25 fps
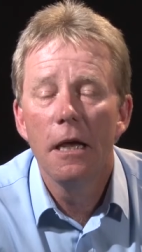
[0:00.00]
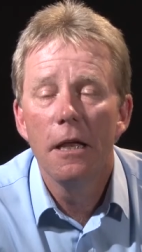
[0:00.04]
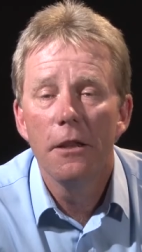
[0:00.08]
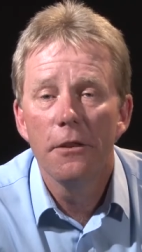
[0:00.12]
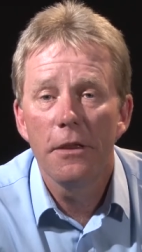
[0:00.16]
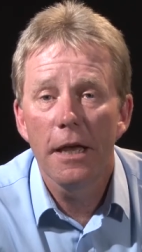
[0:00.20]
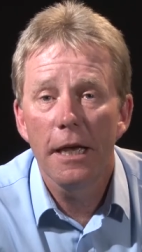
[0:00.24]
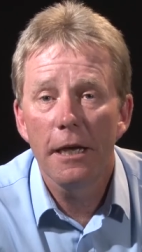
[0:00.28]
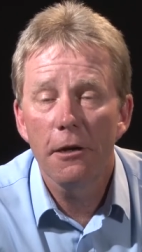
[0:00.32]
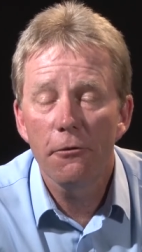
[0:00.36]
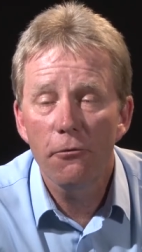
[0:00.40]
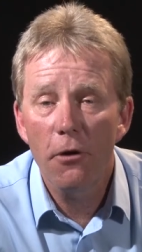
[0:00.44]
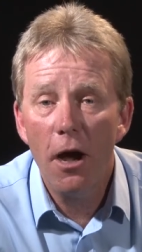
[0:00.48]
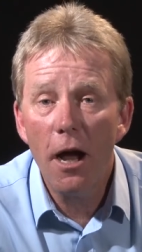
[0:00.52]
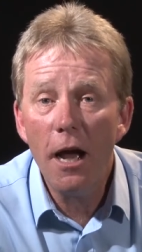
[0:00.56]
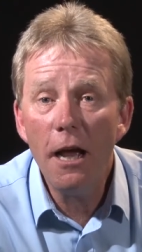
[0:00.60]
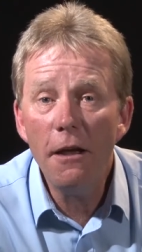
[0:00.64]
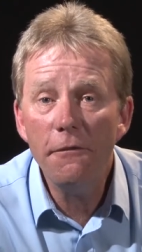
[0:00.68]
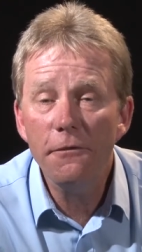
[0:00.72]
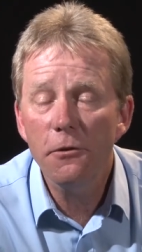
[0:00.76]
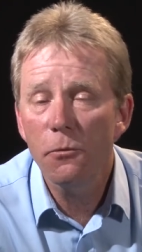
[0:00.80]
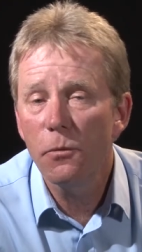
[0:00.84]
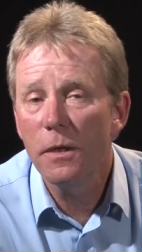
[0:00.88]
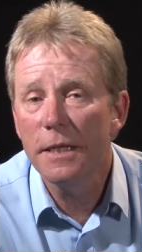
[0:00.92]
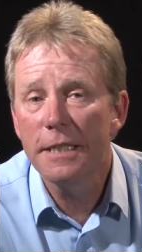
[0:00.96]
They
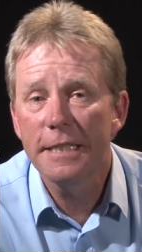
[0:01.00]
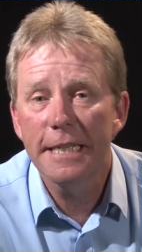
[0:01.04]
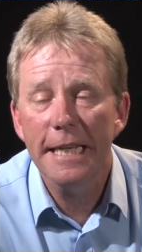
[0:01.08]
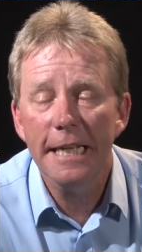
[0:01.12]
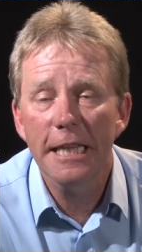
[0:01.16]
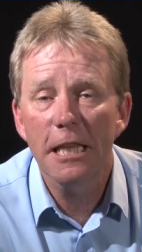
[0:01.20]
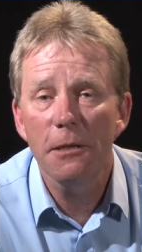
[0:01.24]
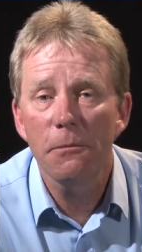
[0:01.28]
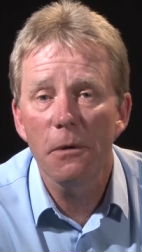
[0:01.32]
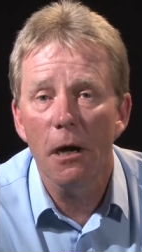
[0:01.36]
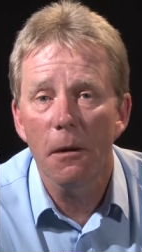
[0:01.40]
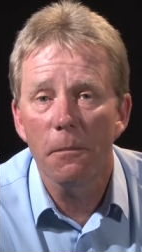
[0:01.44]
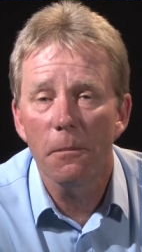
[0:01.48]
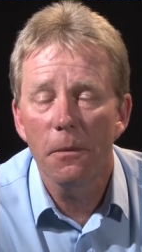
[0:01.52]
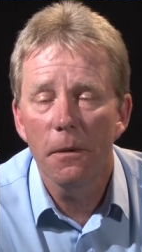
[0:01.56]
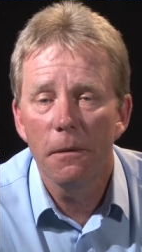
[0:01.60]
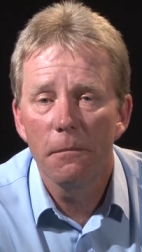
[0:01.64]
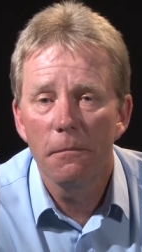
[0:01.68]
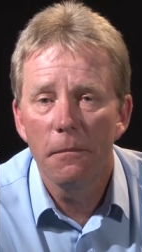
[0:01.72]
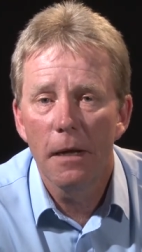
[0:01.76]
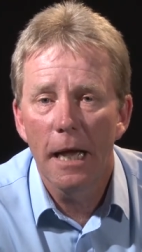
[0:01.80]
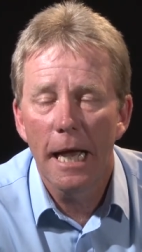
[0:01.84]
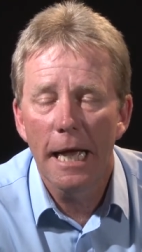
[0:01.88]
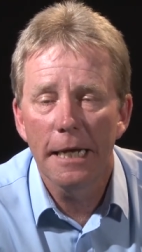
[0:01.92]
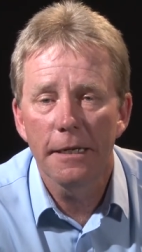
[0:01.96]
arrived and we set them up
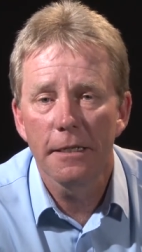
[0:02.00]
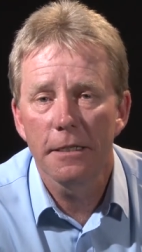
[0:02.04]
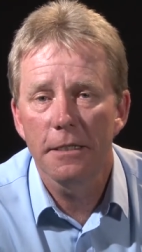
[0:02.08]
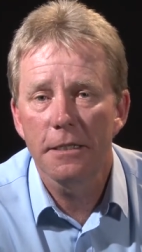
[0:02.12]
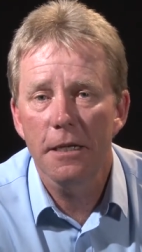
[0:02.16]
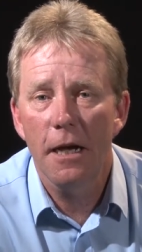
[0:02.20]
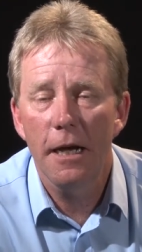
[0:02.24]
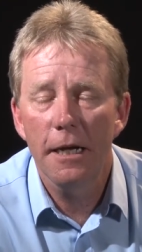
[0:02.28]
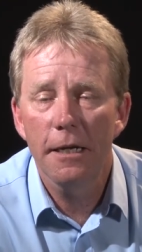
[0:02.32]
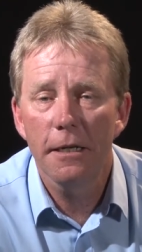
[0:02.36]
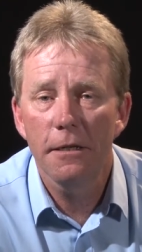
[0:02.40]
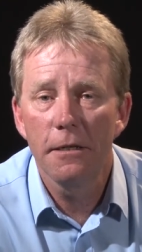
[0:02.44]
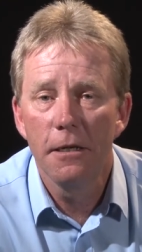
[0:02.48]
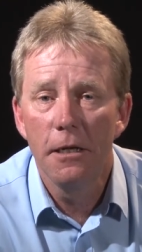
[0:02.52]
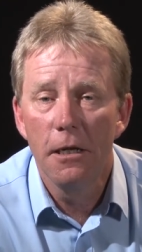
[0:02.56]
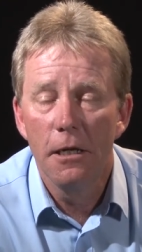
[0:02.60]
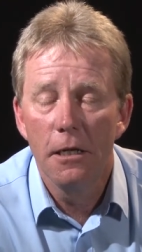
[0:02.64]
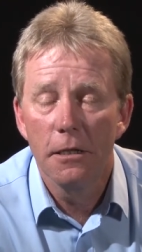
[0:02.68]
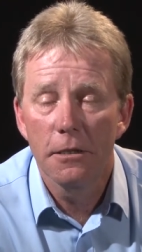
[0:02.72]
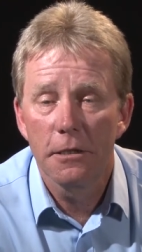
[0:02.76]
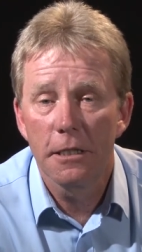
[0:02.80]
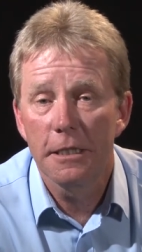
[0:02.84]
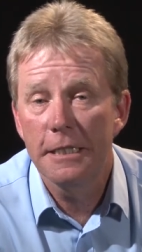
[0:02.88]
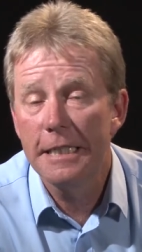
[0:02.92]
and decided to